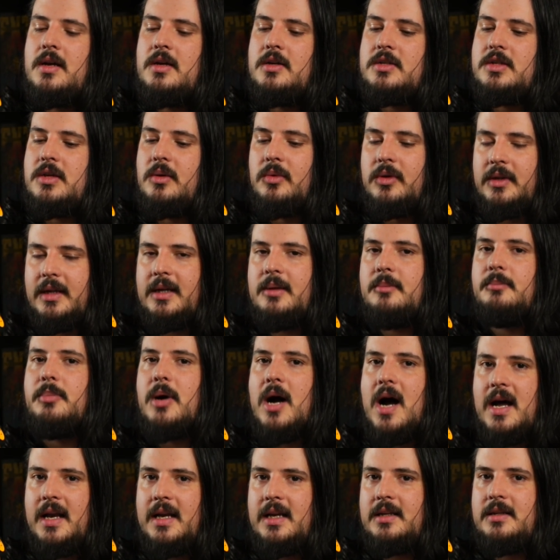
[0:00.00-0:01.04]
She really
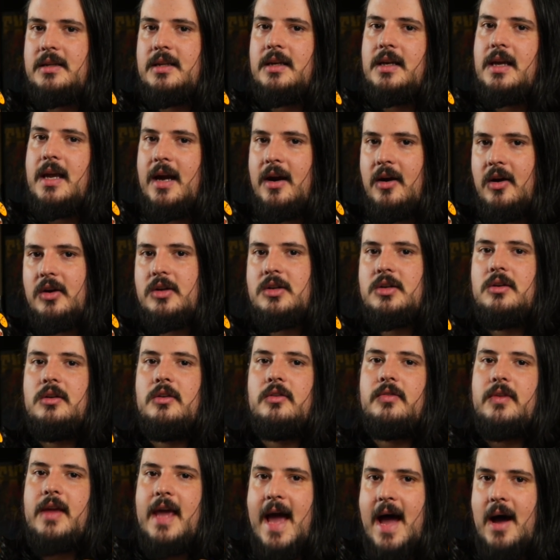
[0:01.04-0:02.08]
embodied the character
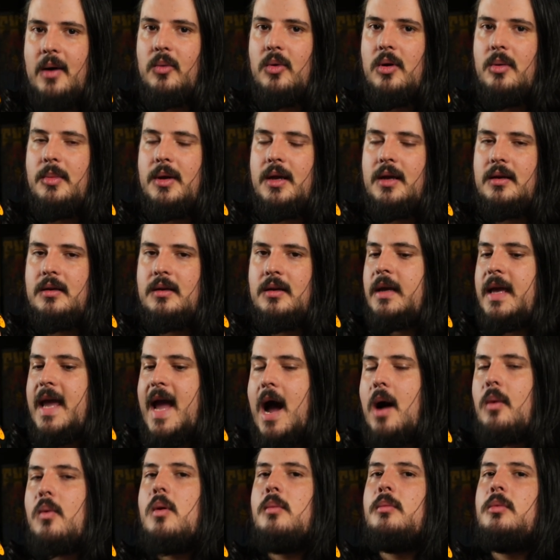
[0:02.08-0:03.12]
of Catwoman.
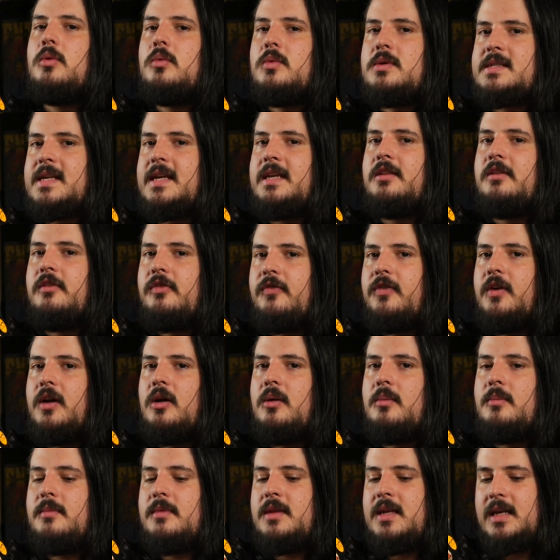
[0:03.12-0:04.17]
Catwoman was in the
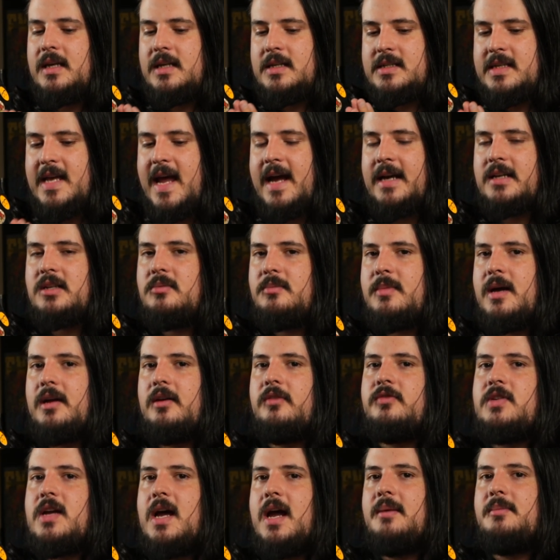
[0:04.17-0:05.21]
film the exact amount
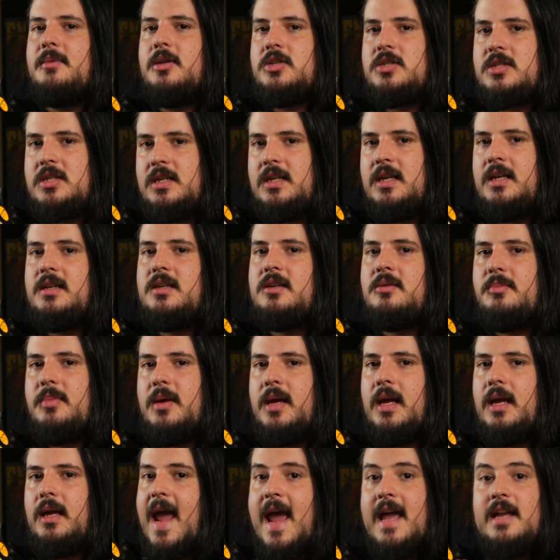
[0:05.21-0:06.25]
of time that she needed to
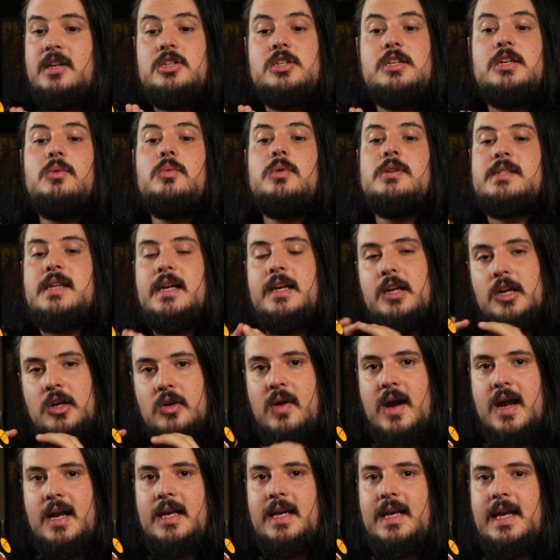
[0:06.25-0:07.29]
be, and she was
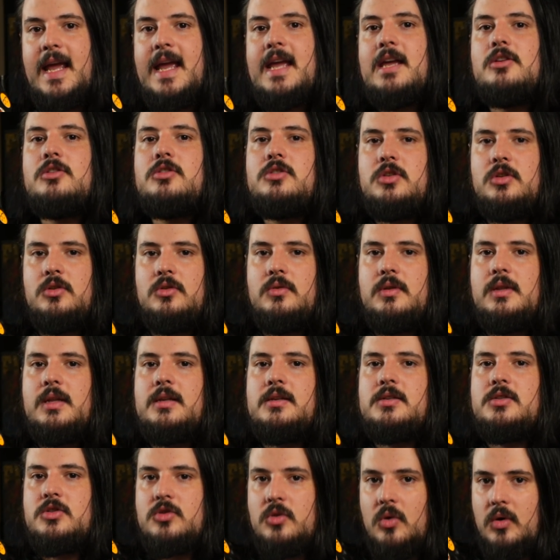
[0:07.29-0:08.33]
integrated into the
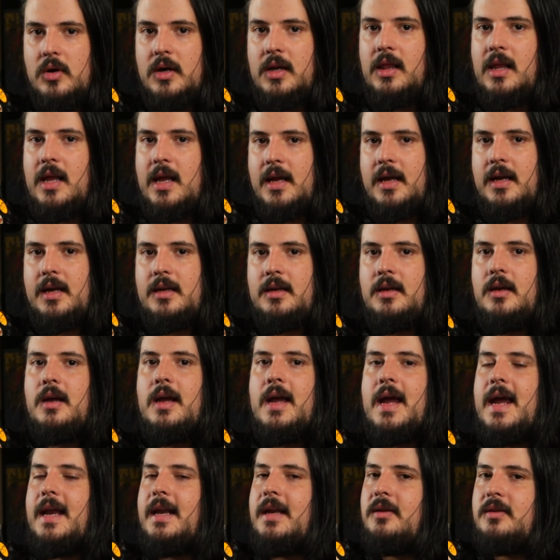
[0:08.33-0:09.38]
storyline.
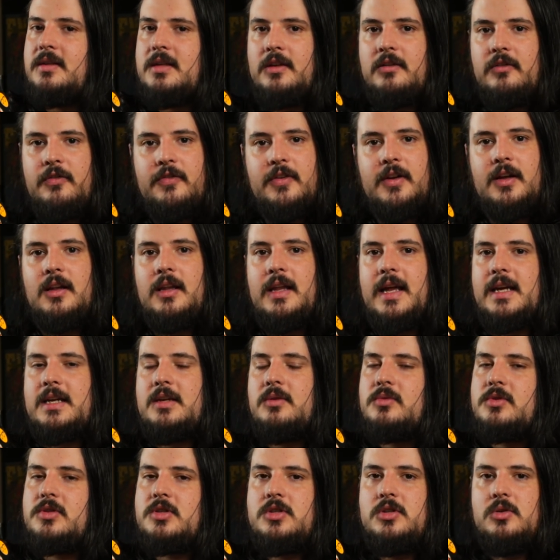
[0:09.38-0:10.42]
And it didn't feel like it
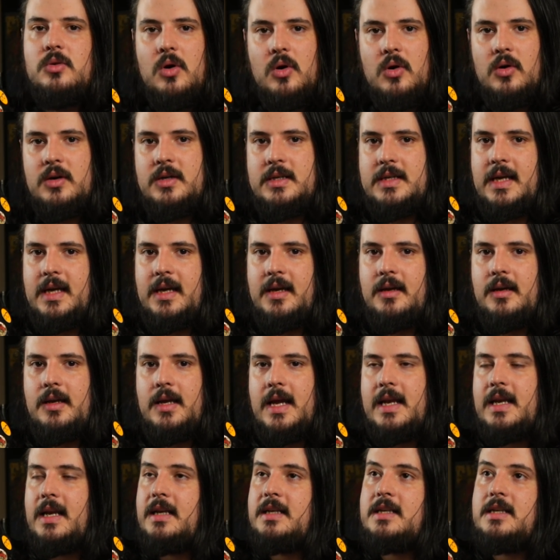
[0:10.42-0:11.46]
was shoehorned in,
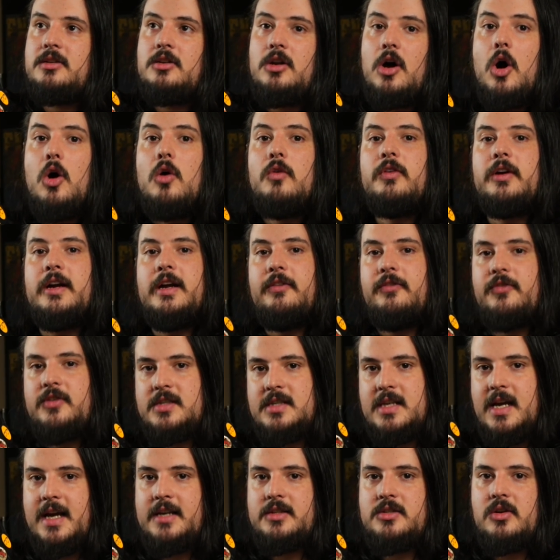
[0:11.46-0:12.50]
and it didn't
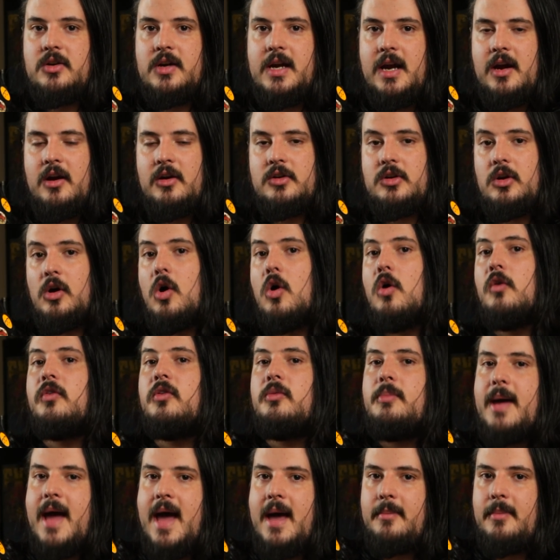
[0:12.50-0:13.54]
overemphasize her character over
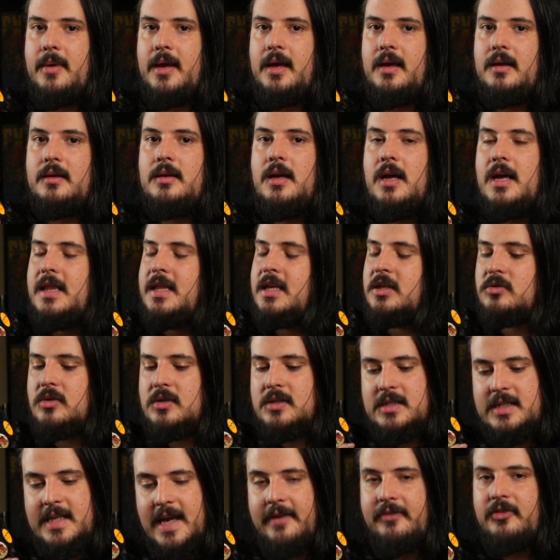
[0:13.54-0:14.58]
Batman. This
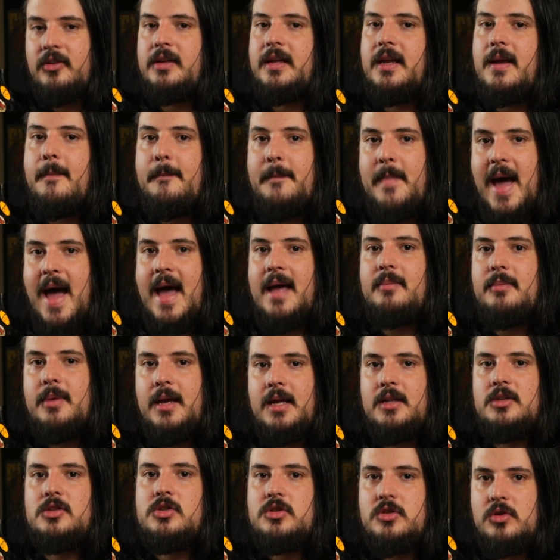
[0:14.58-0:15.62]
was definitely a
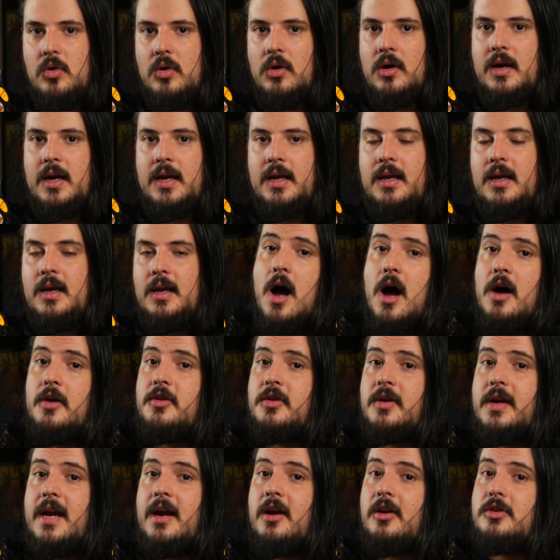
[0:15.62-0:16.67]
Batman story.
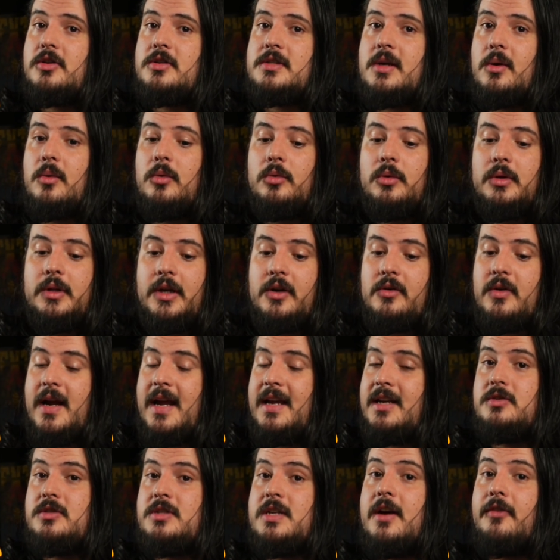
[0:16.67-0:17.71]
Other characters that were really
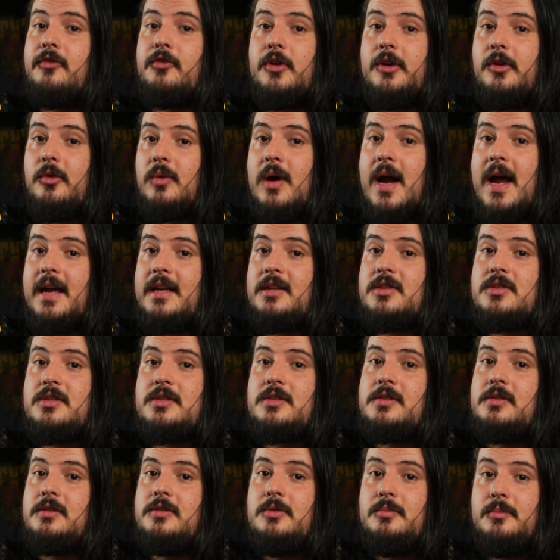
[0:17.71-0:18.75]
great Jeffrey
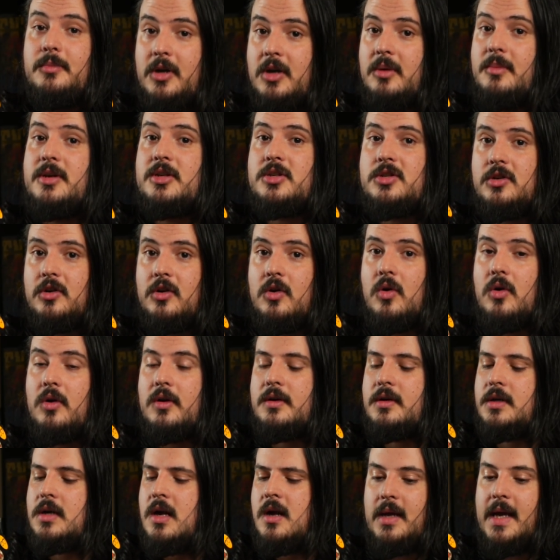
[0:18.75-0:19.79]
Wright's Commissioner
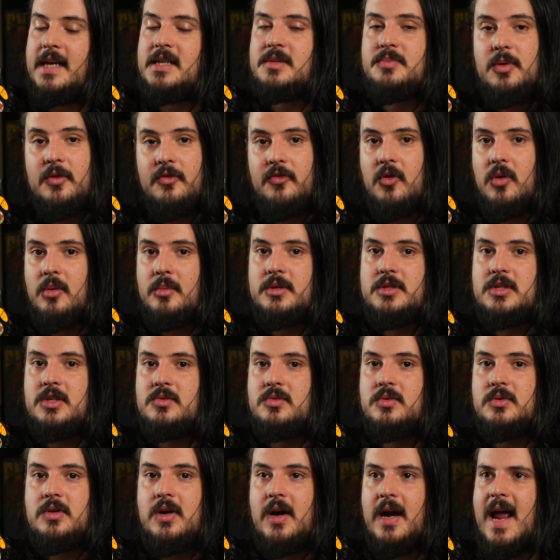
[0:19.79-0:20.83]
Gordon. His performances
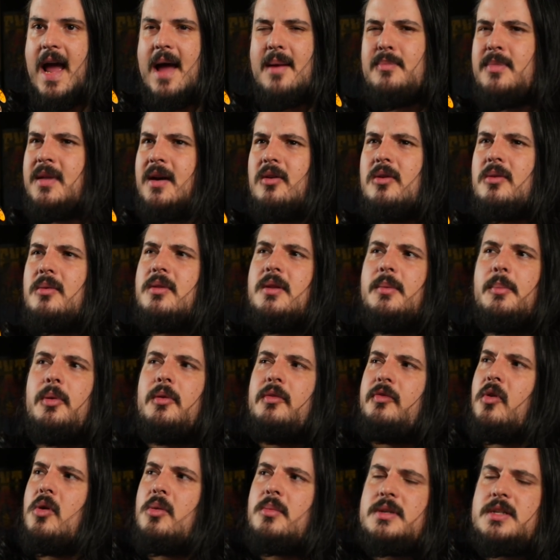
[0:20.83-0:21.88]
were great. They were, the
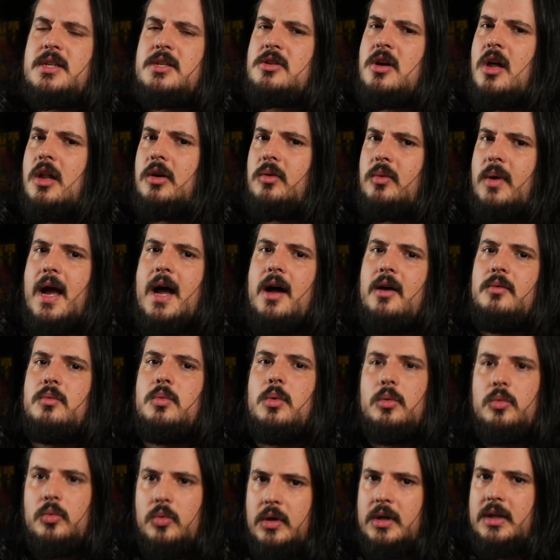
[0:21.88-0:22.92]
performances all around
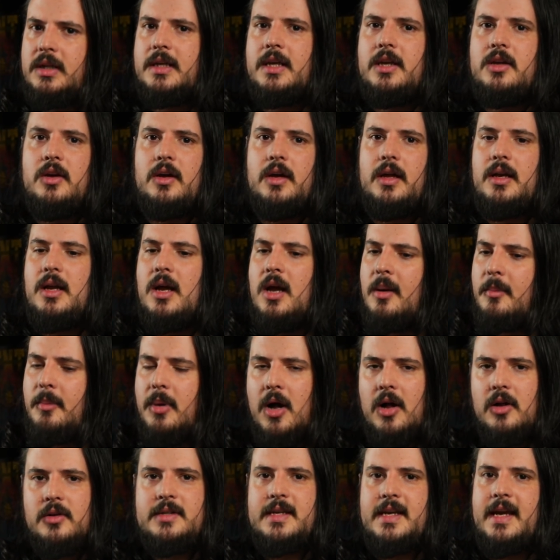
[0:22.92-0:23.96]
were really good.
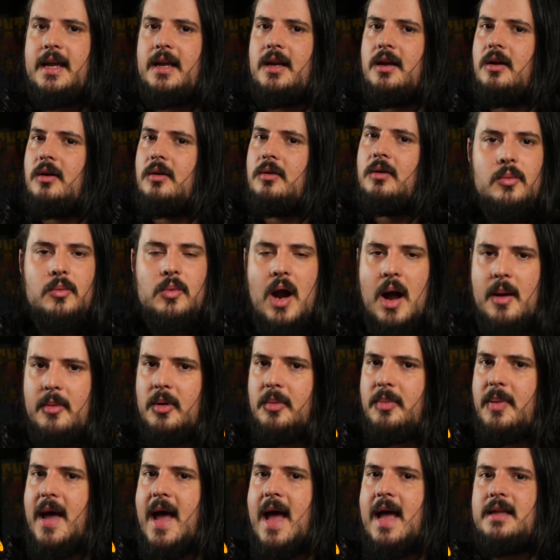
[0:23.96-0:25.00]
Paul Dano,
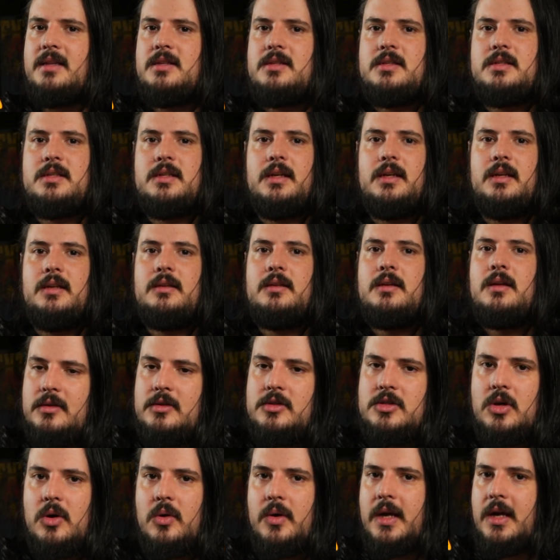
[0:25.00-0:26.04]
Robert Pattinson,
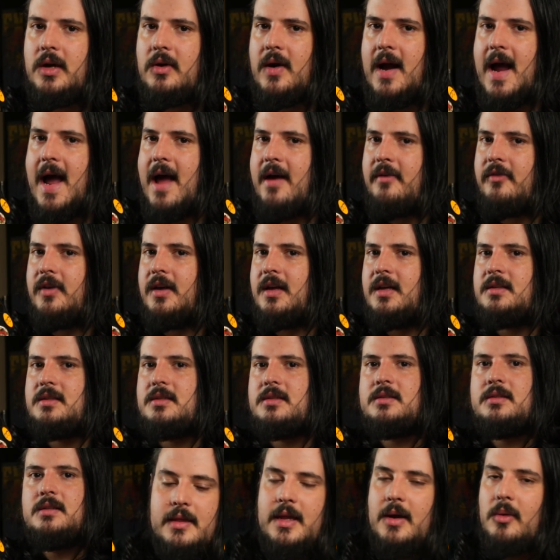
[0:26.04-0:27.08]
Zoe
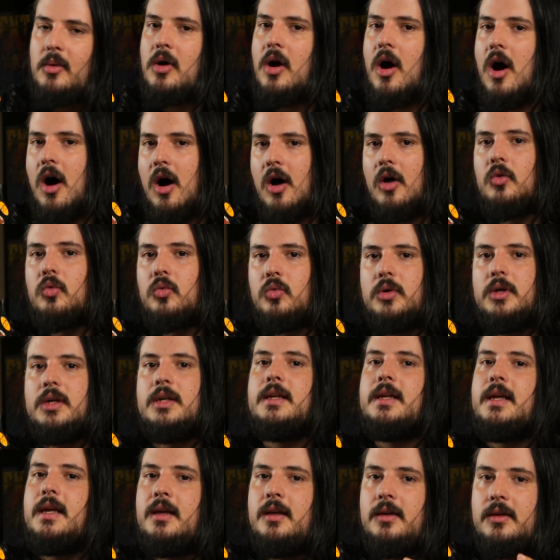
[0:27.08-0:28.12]
Kravitz. They were all
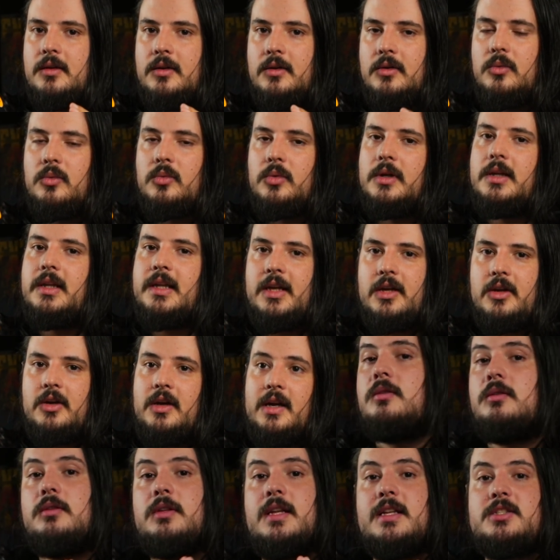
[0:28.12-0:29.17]
really, really
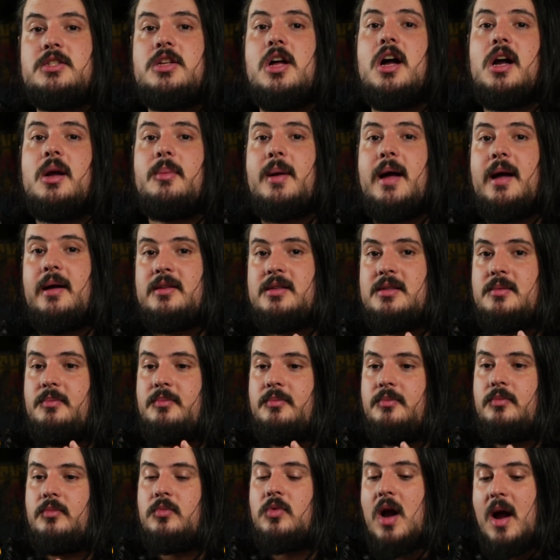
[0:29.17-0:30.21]
good. Let's talk about
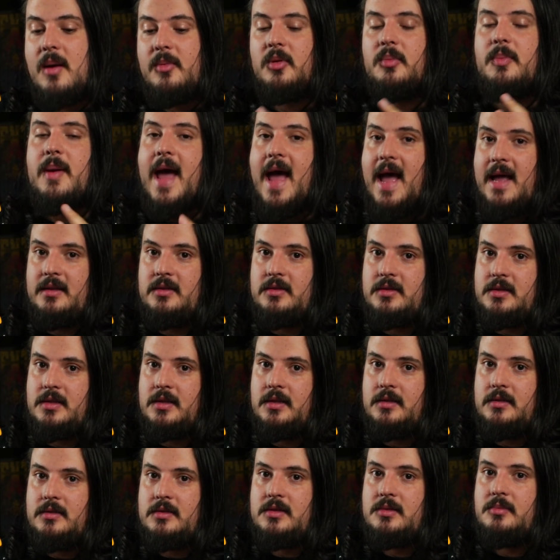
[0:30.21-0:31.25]
Robert
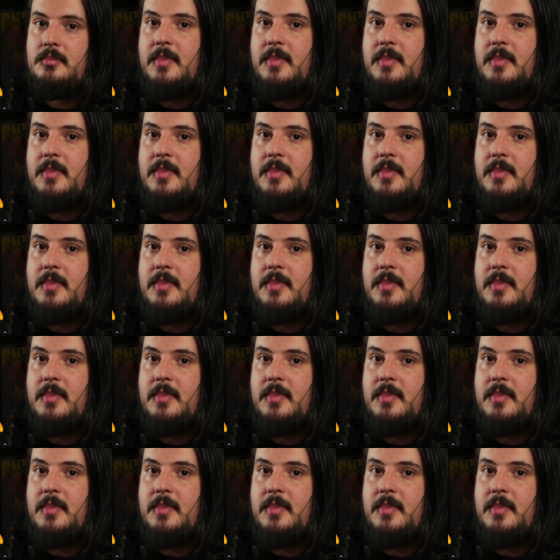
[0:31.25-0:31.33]
Pattinson's